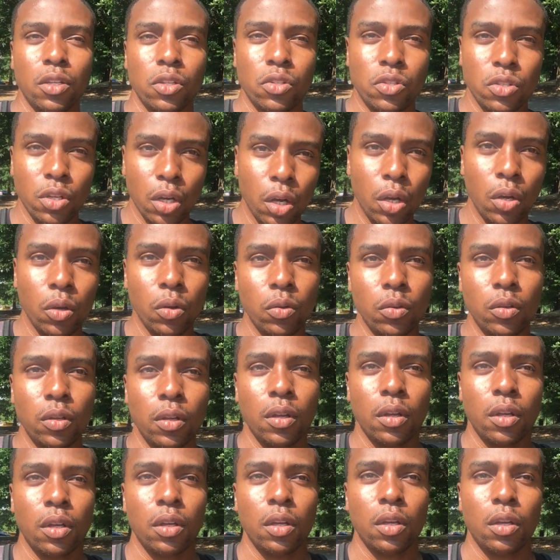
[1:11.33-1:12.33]
So,
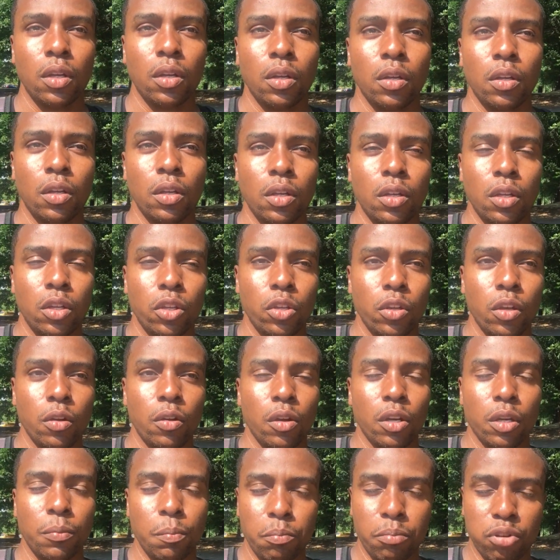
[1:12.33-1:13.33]

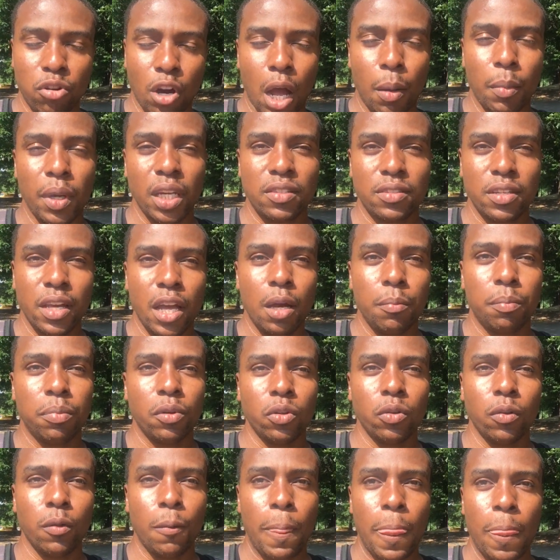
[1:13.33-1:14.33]
prime
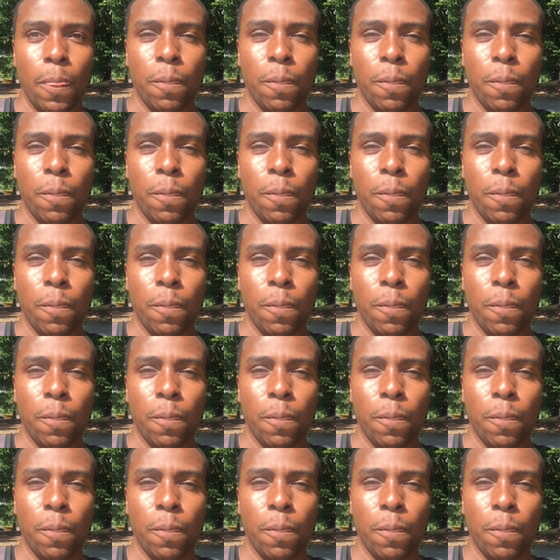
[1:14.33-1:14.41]
example,